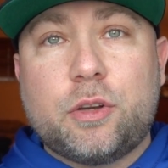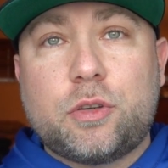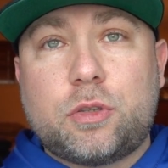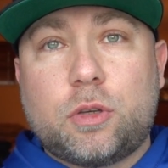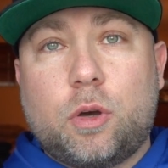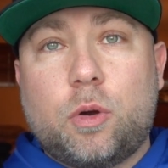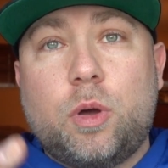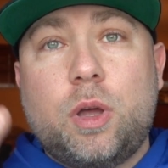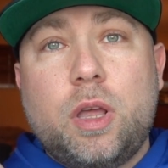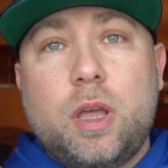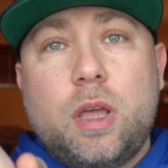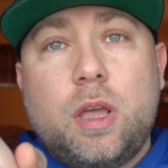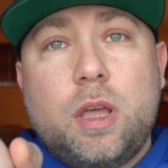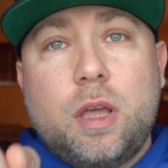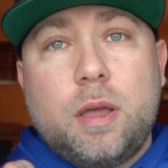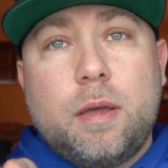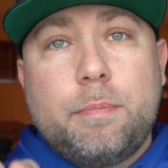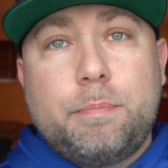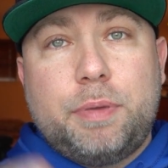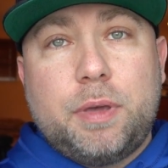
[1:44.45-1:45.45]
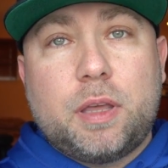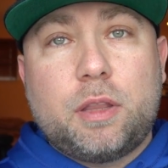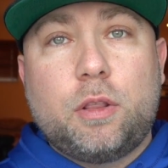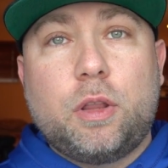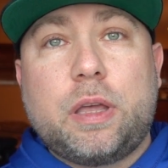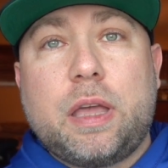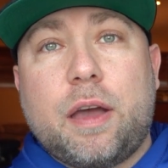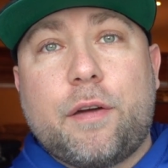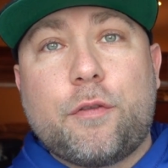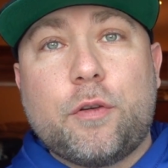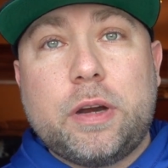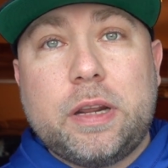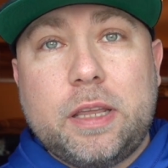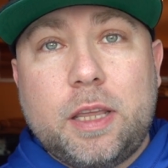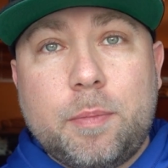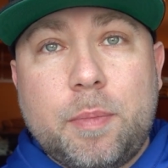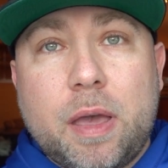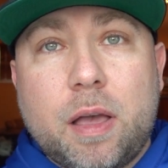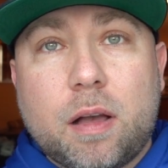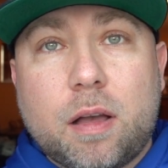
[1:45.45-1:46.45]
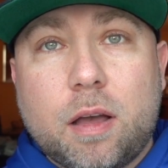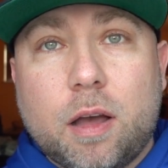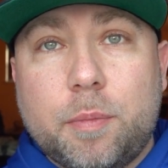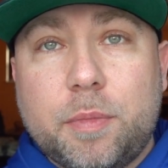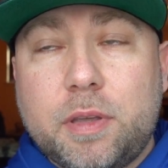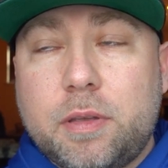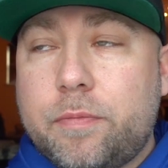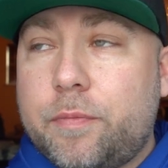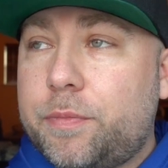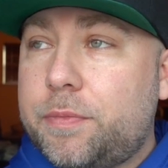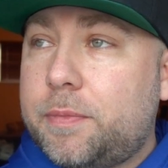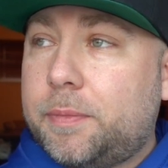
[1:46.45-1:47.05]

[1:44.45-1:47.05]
So be on the lookout for an email coming